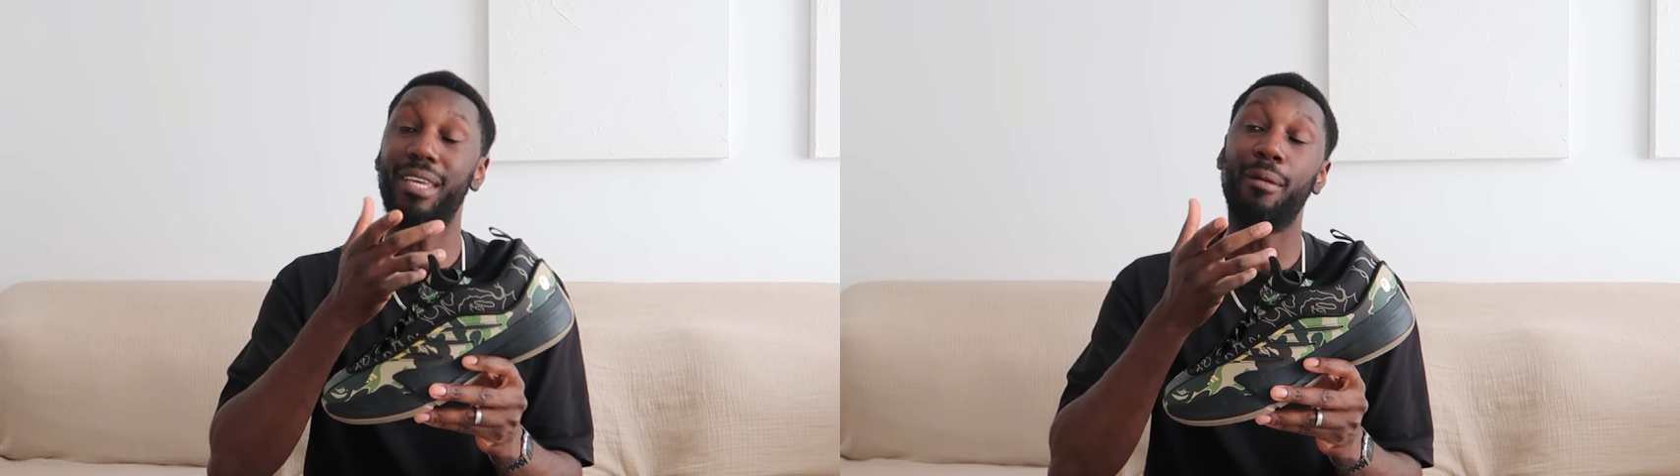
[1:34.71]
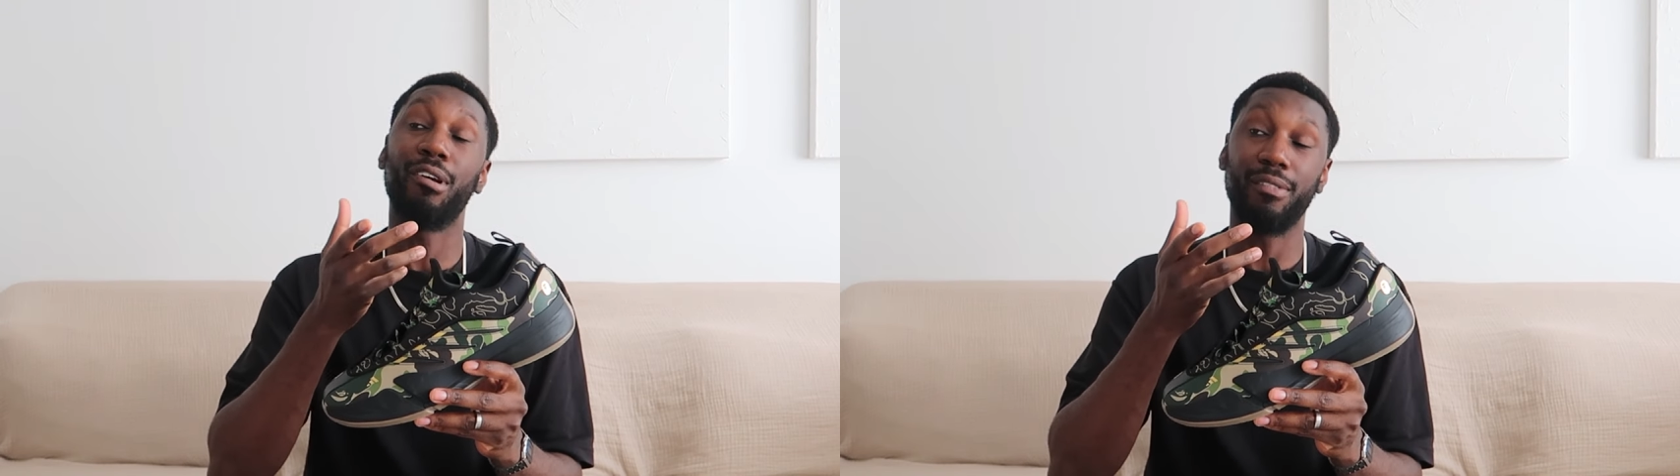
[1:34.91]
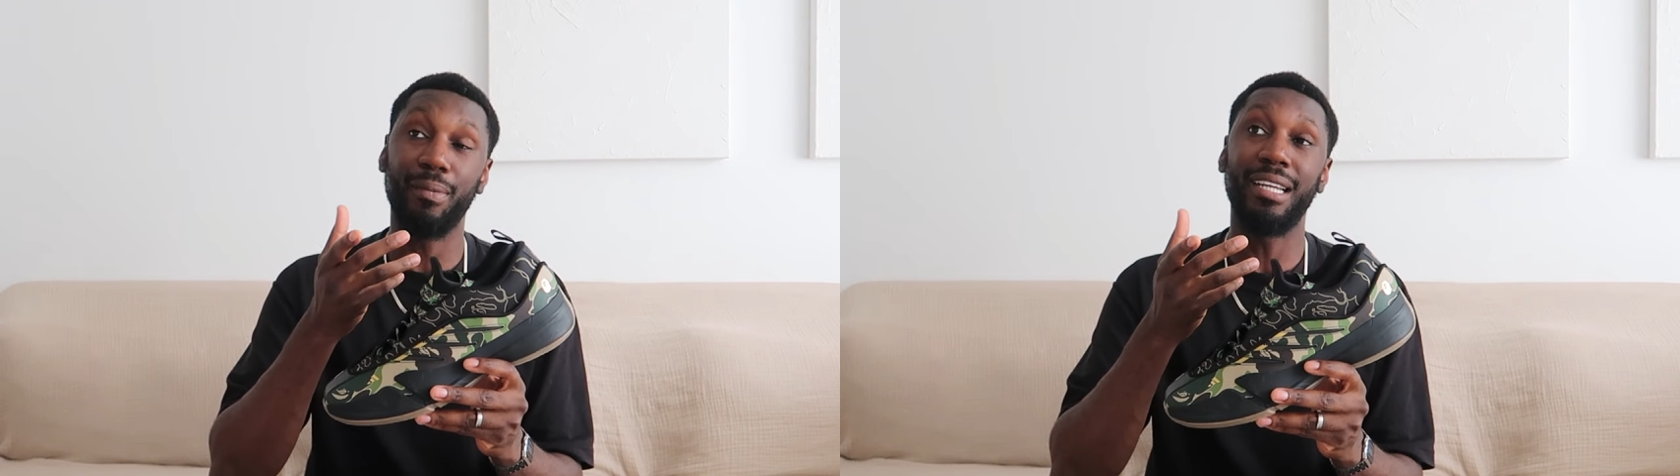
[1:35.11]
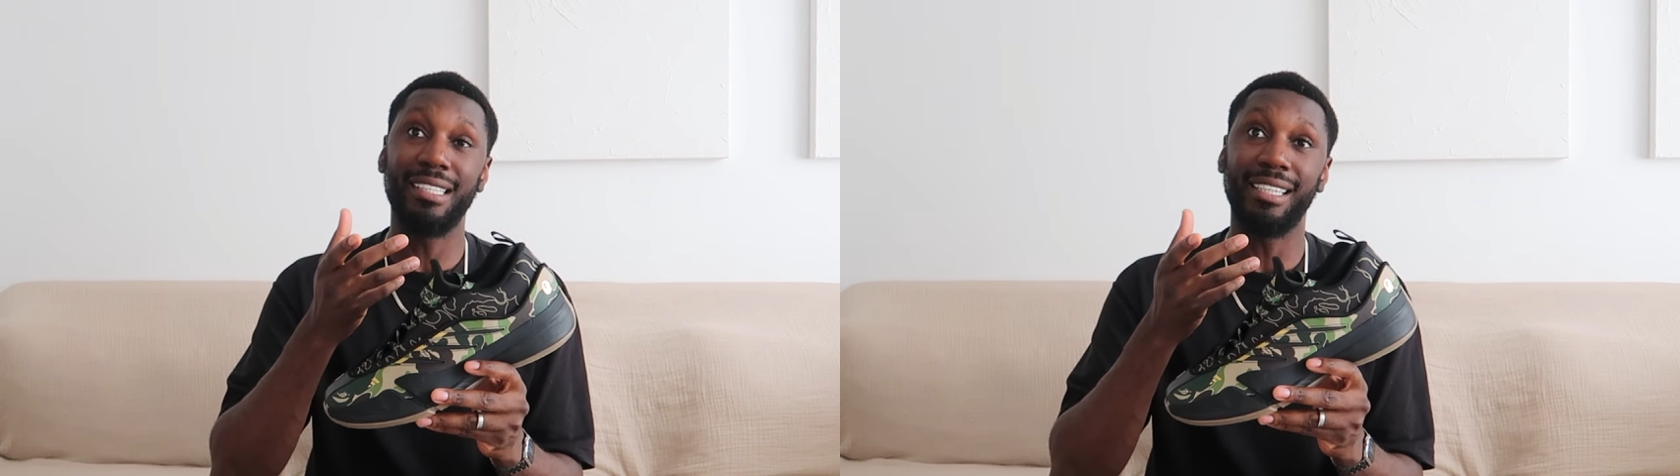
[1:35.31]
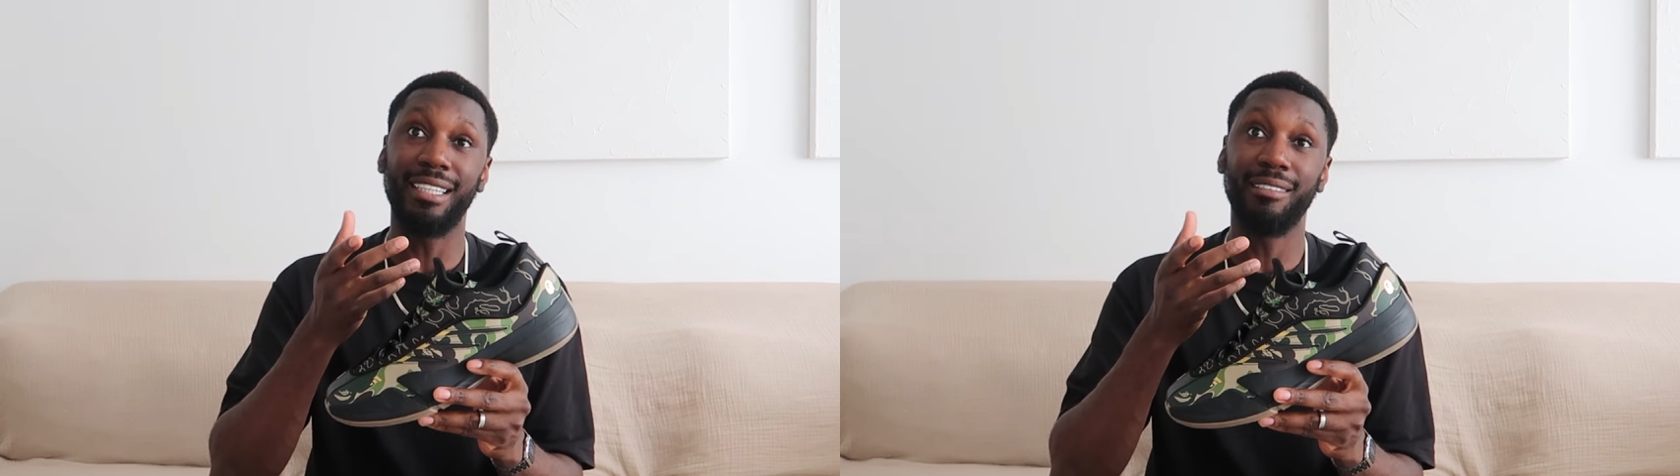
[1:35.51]
get
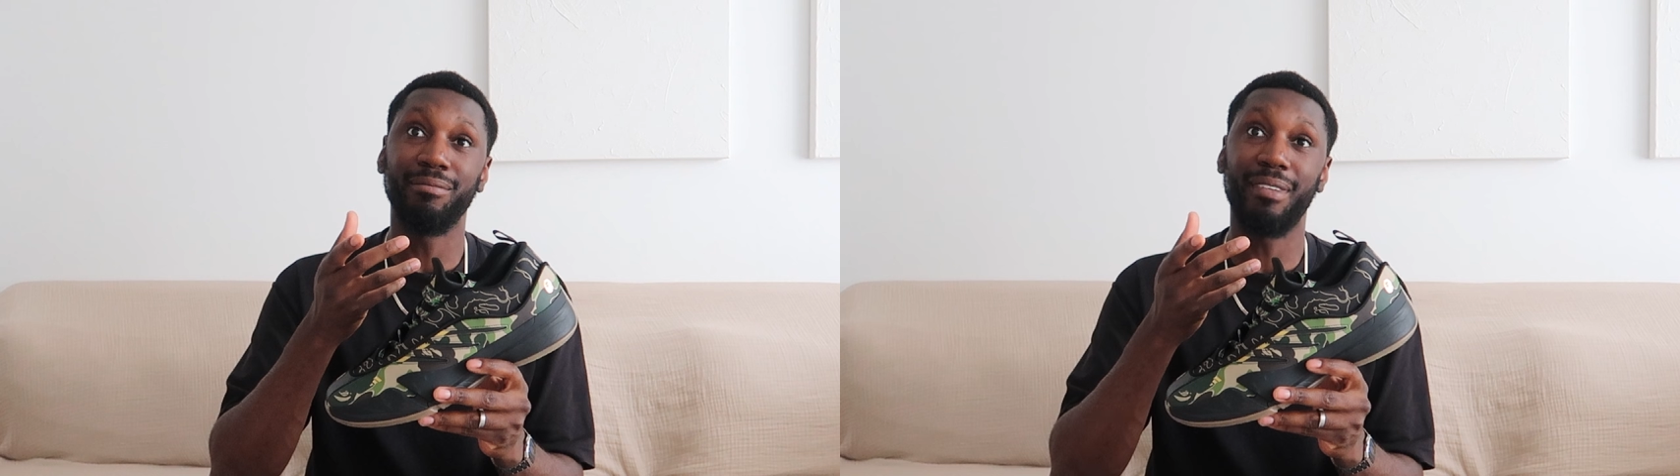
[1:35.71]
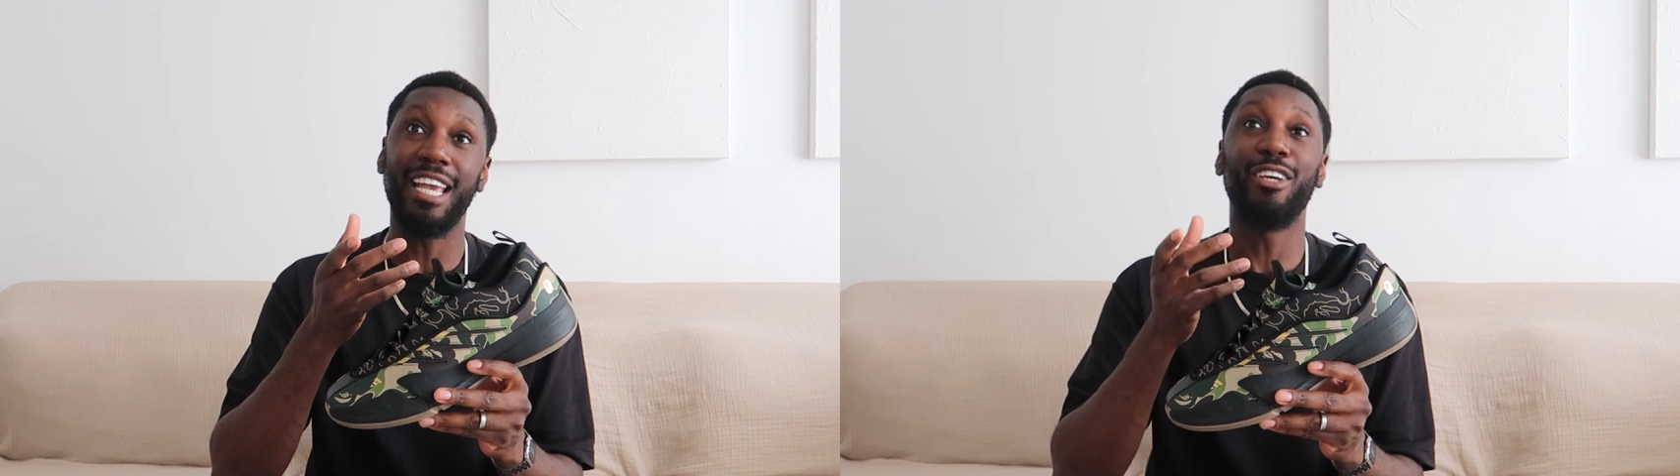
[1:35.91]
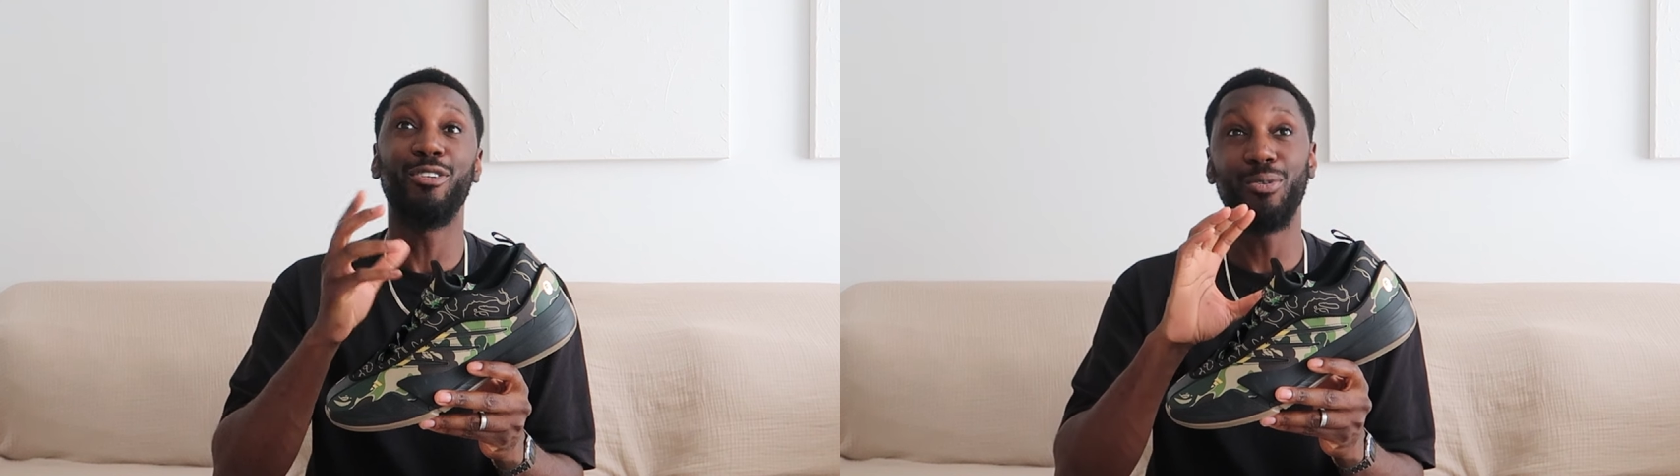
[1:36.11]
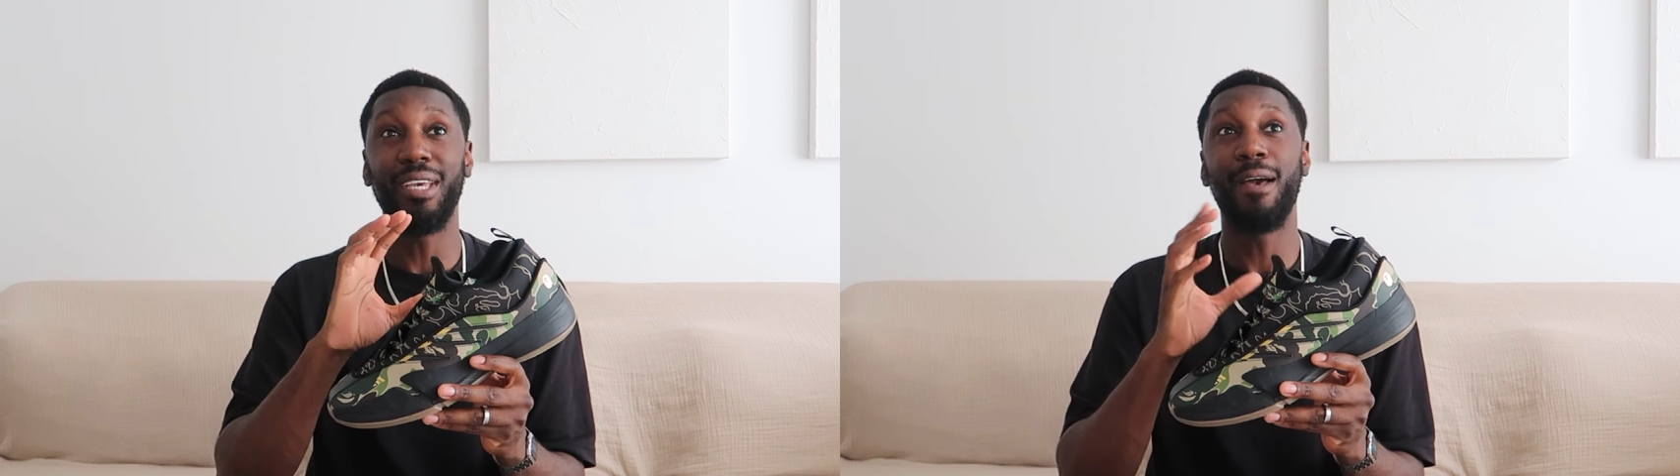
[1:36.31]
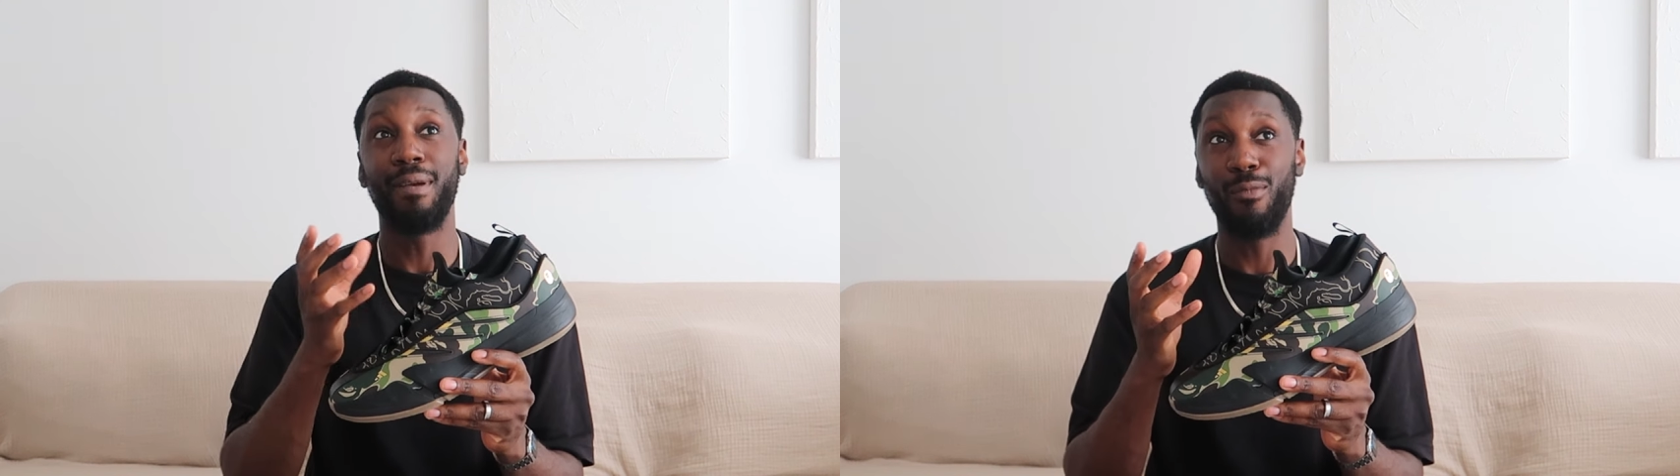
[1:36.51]
breathability and you do
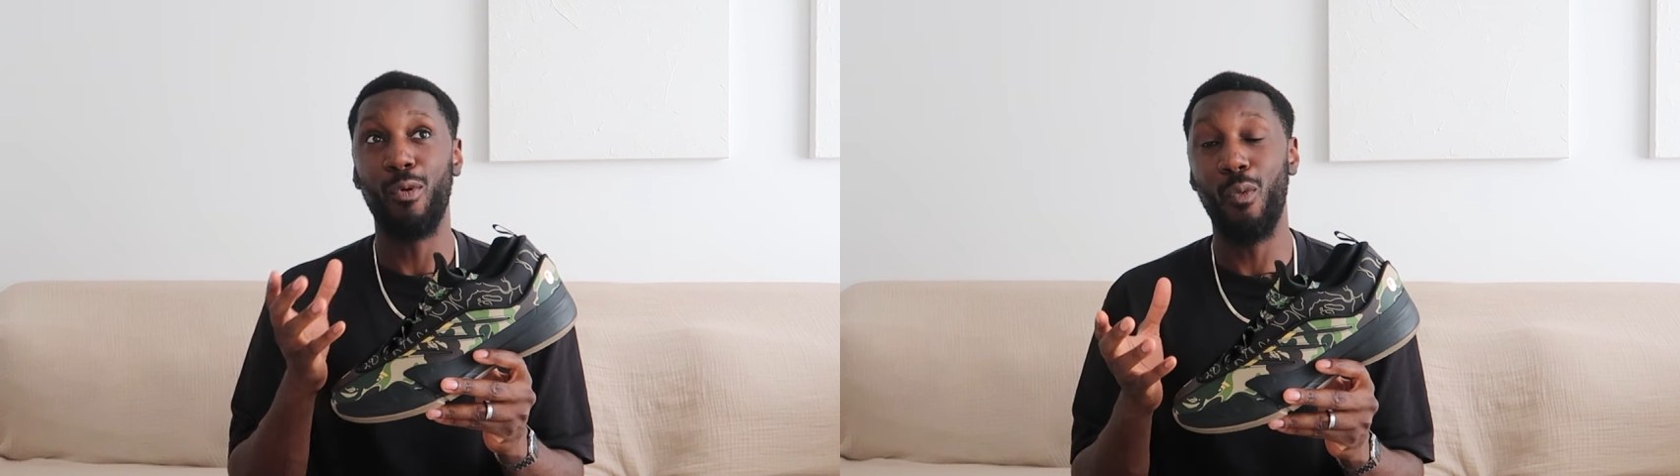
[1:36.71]
get a bit more